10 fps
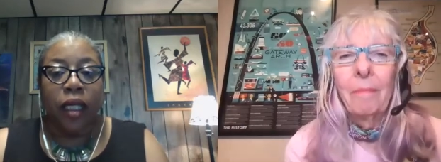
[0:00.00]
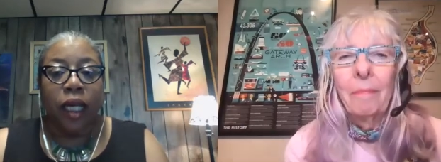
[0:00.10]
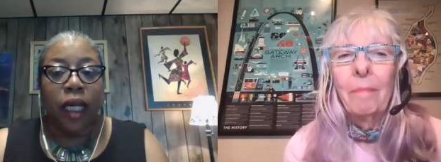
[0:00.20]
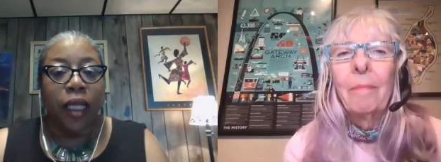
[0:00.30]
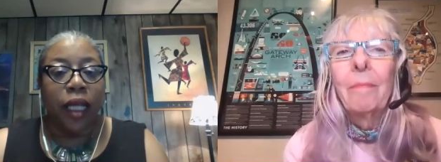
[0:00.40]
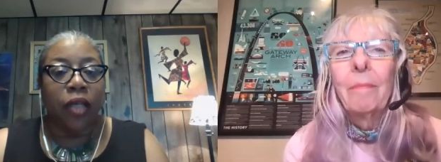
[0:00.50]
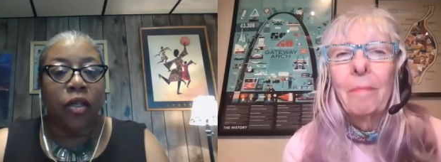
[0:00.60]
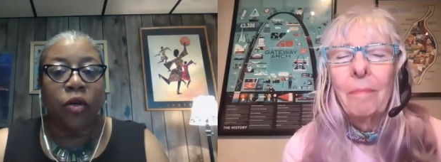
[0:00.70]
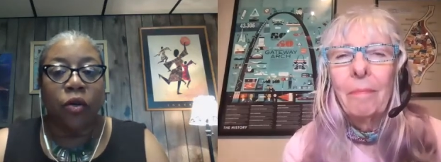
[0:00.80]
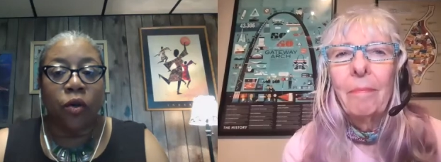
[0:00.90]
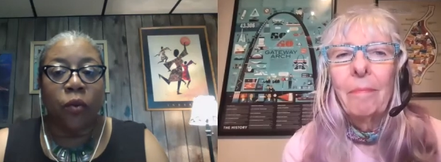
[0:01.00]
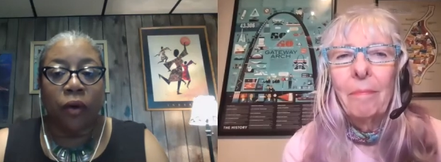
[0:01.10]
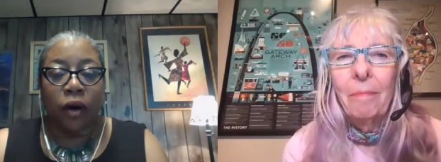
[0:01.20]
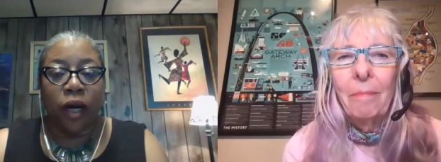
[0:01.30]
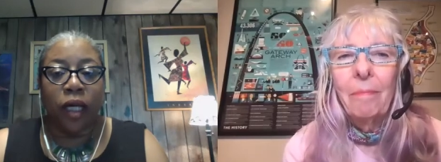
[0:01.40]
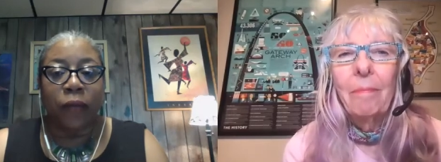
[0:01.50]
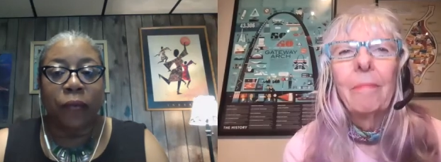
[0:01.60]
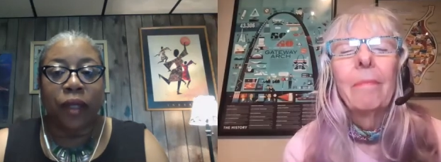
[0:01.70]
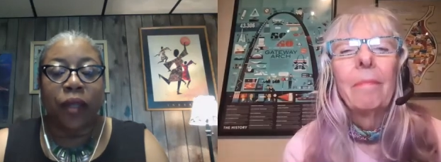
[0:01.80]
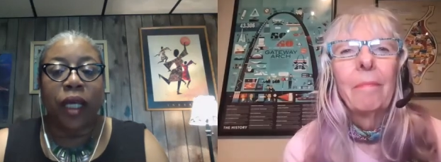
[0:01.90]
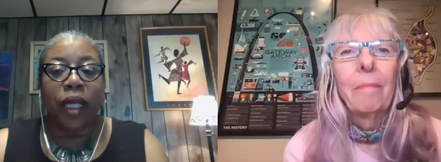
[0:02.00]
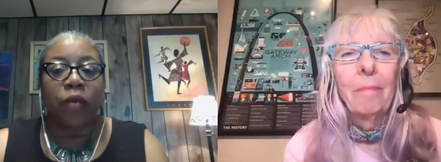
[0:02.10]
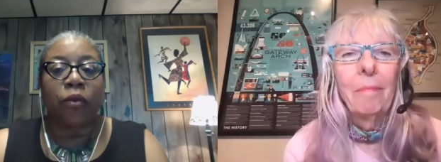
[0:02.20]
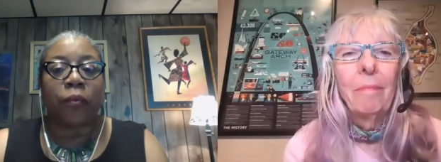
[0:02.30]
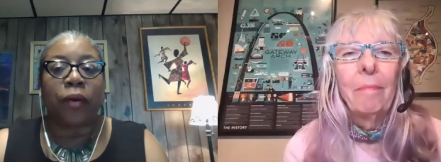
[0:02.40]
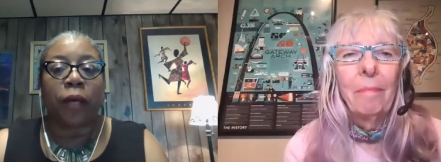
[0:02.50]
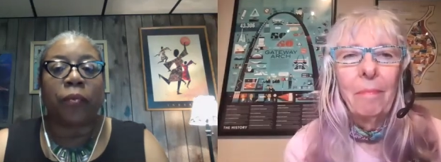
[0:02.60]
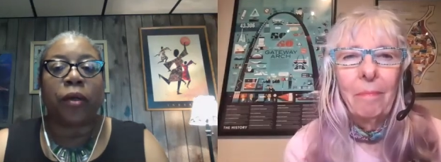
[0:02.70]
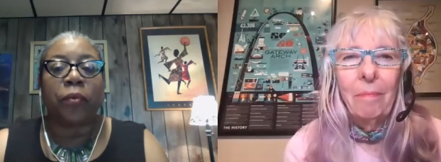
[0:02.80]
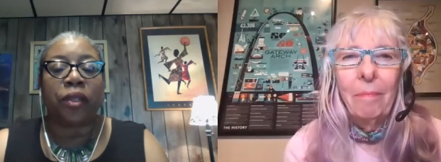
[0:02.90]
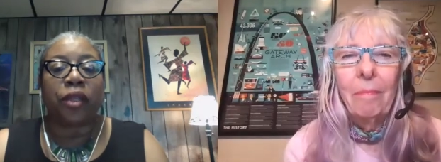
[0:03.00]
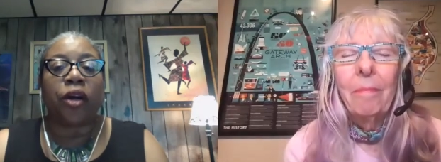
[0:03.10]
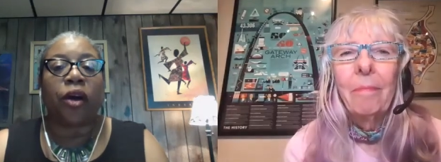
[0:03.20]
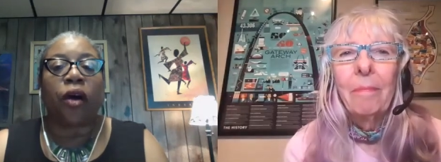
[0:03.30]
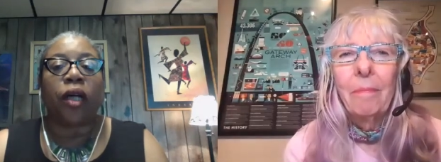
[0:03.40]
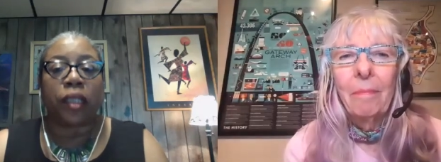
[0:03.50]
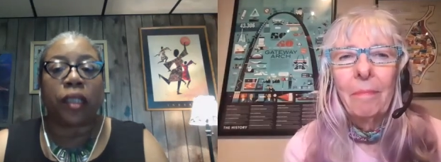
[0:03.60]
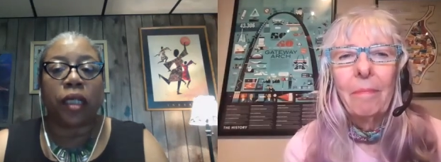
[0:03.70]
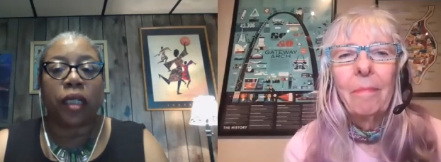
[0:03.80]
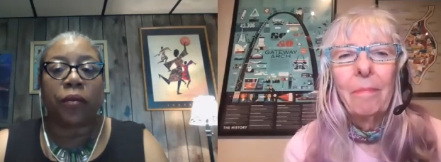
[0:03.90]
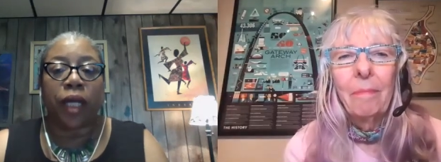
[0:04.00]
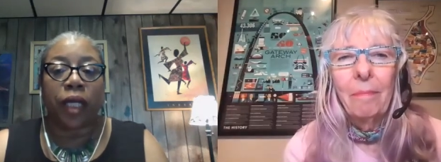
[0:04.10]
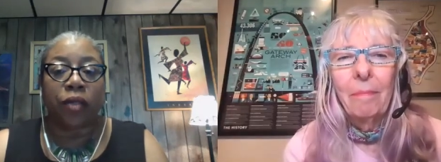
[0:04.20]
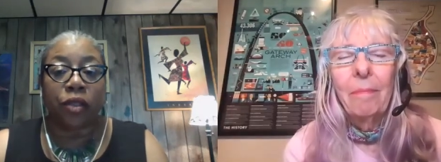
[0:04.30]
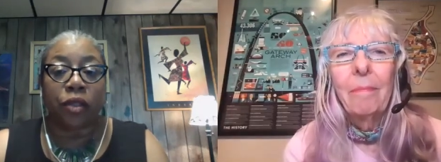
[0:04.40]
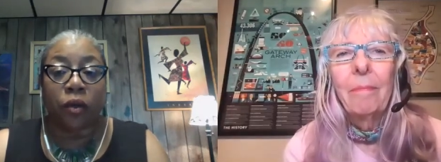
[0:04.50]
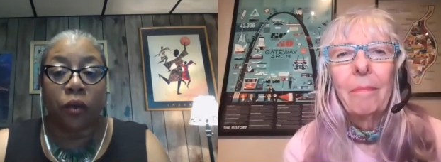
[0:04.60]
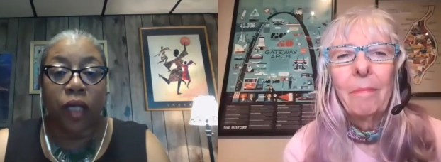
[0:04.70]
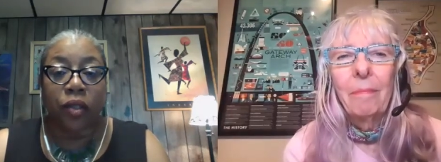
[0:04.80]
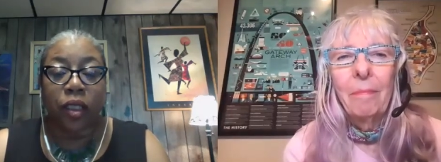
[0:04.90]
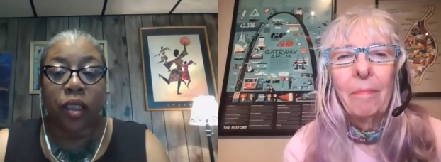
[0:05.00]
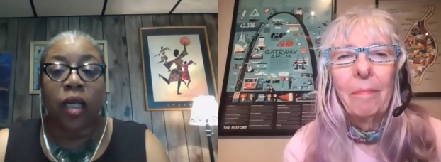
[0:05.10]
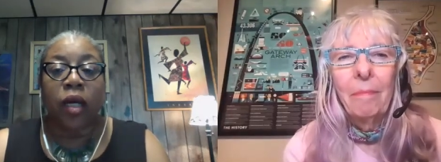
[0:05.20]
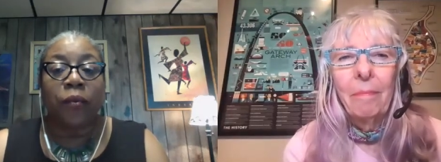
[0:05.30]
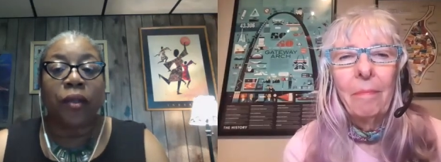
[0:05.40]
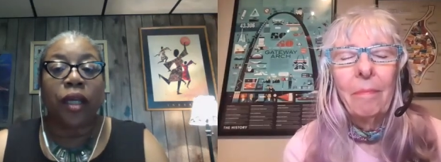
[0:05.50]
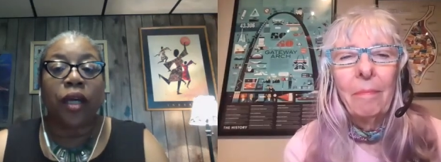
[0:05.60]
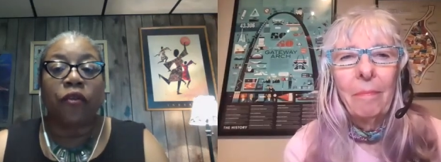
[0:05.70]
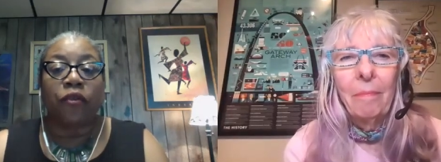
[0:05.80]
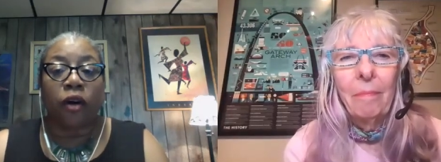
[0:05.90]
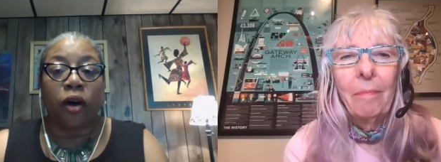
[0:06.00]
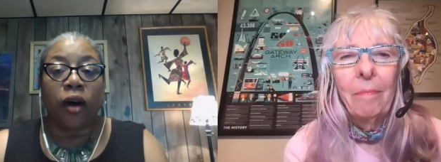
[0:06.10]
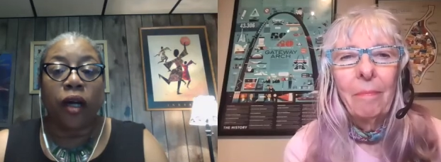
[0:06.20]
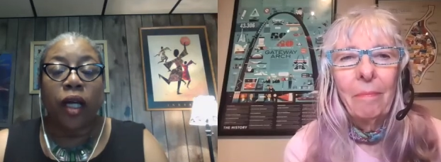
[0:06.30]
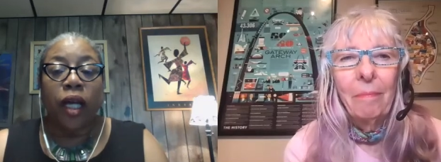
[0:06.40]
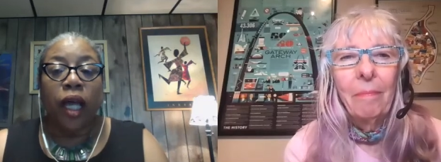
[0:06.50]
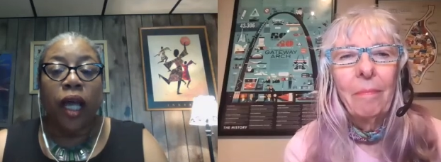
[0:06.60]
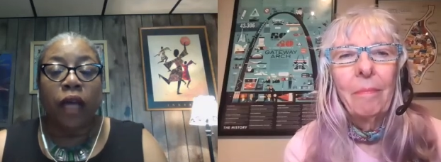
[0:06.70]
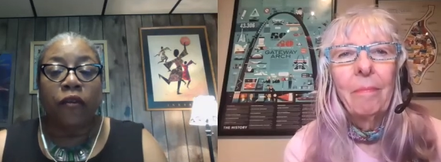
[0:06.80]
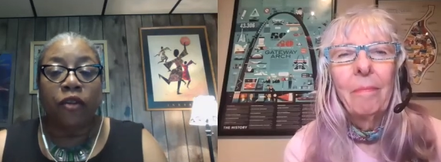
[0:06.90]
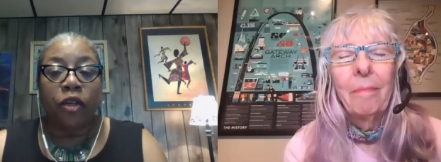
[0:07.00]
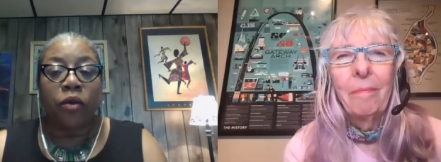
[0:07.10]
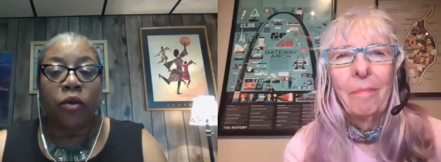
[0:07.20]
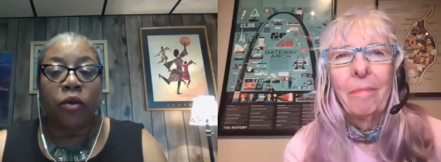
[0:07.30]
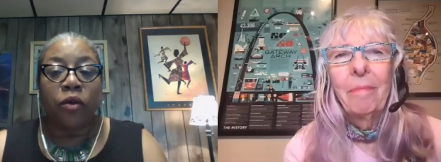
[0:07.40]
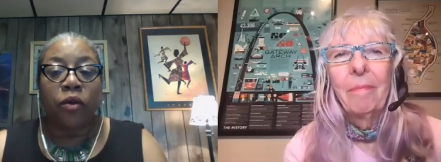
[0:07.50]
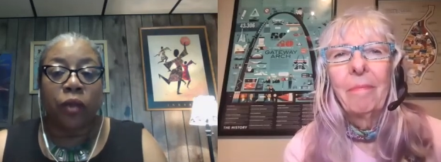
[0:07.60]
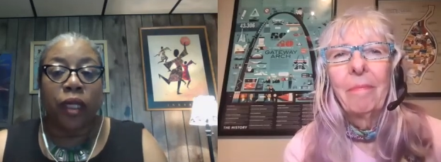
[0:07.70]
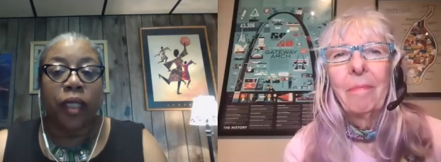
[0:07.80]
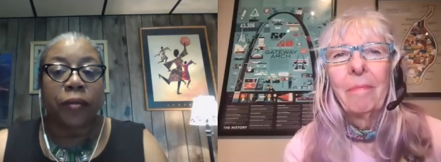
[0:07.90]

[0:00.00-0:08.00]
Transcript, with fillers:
Speaker 1: in that Google part, and then it will pop up. But there are some to answer your questions, but they are far and few between.